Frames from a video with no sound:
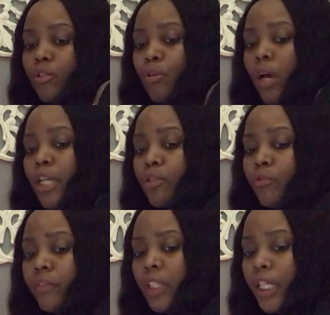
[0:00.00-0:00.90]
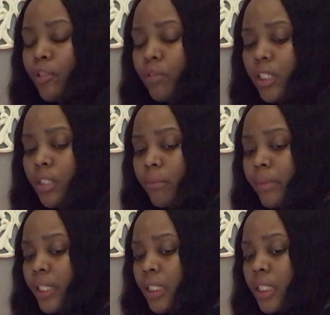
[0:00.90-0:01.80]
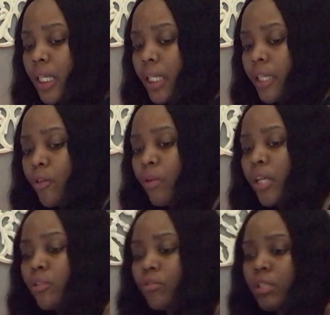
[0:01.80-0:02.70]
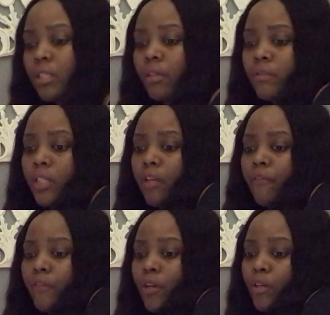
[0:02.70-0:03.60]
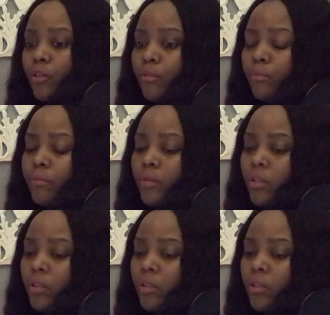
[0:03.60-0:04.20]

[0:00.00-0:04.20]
So I do feel like you need to meditate, ground yourself, stand firm.